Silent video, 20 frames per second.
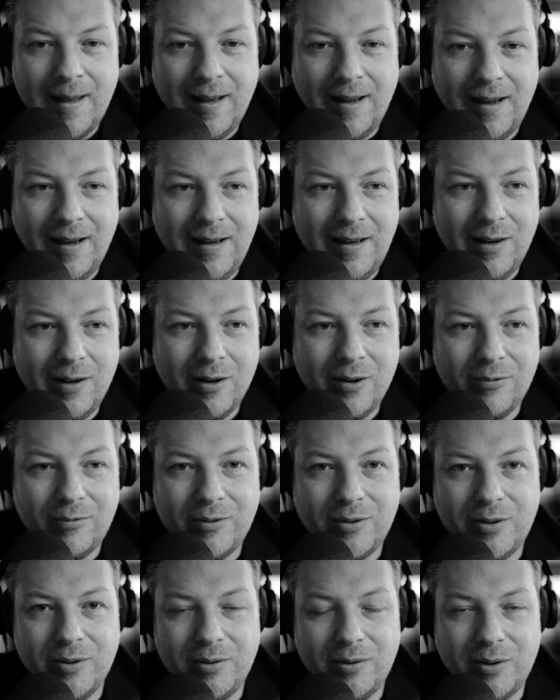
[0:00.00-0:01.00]
I
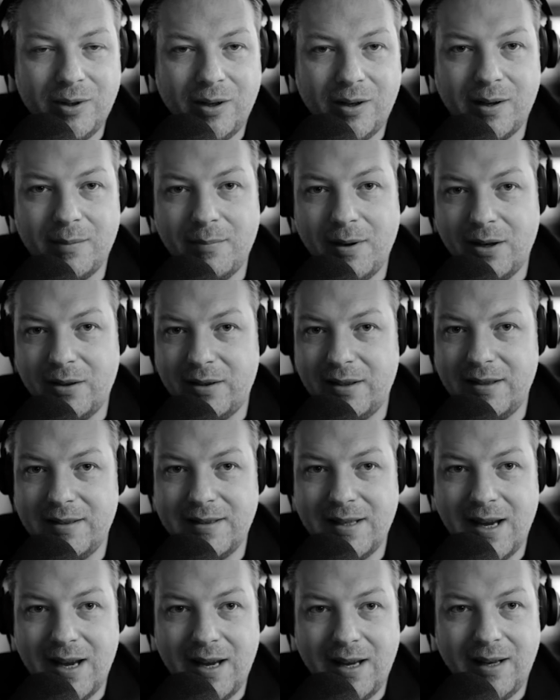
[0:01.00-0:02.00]
love to talk about
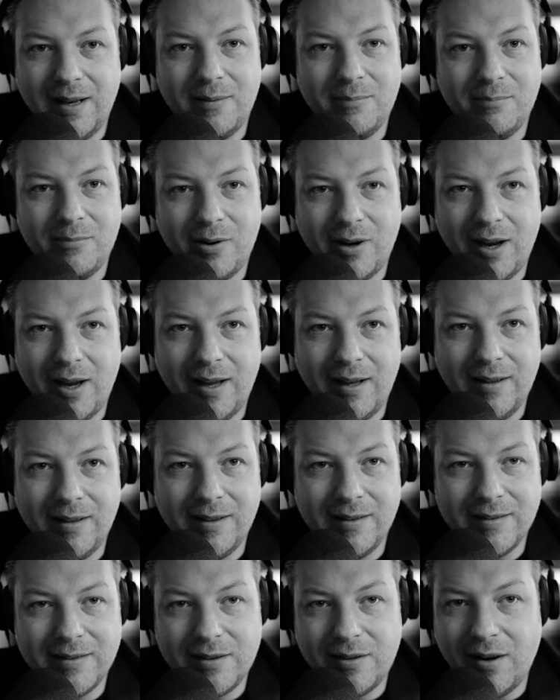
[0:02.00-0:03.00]
design and brand
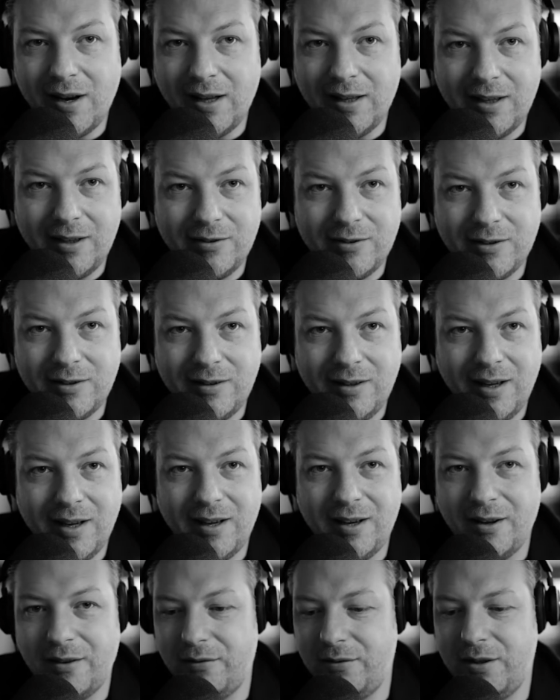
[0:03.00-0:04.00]
and strategy. I
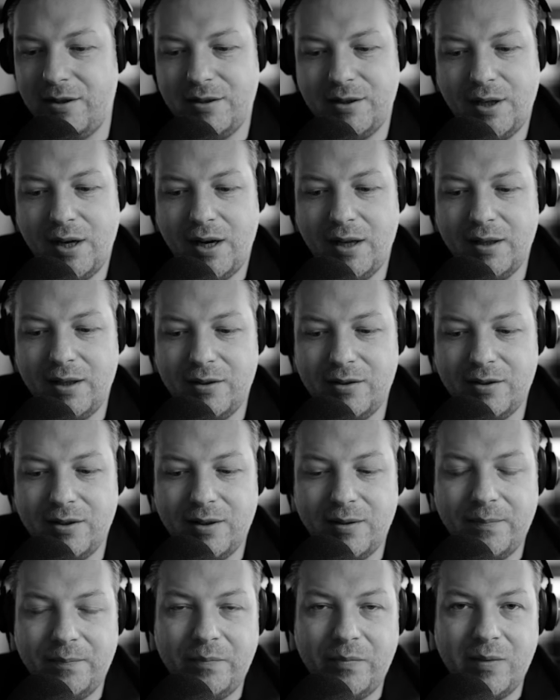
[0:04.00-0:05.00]
loved strategy.
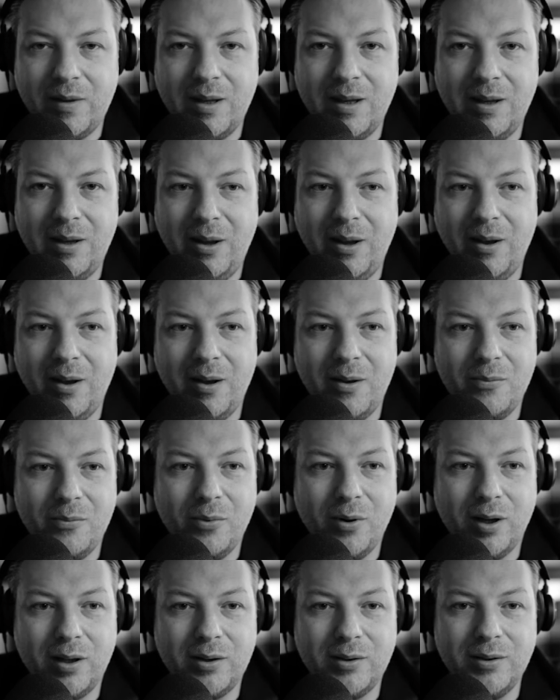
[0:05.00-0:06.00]
And
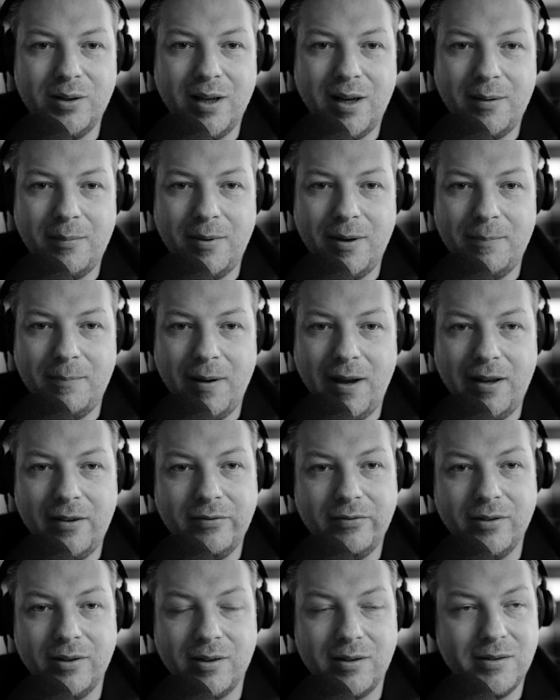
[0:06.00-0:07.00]
what could I be paid
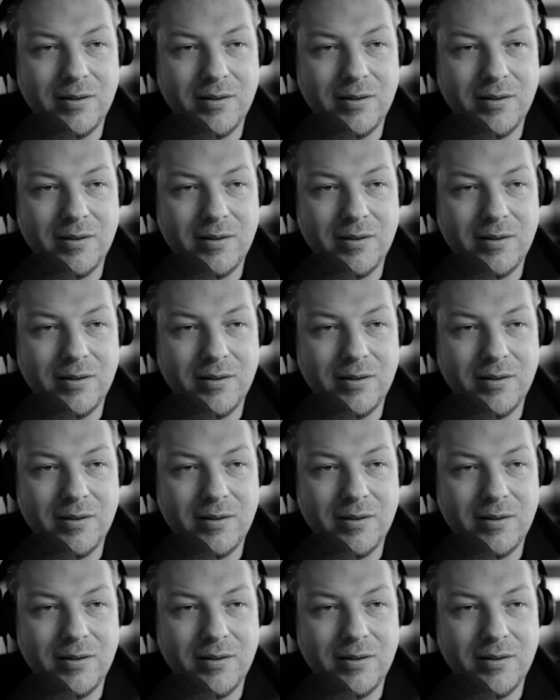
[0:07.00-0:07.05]
for?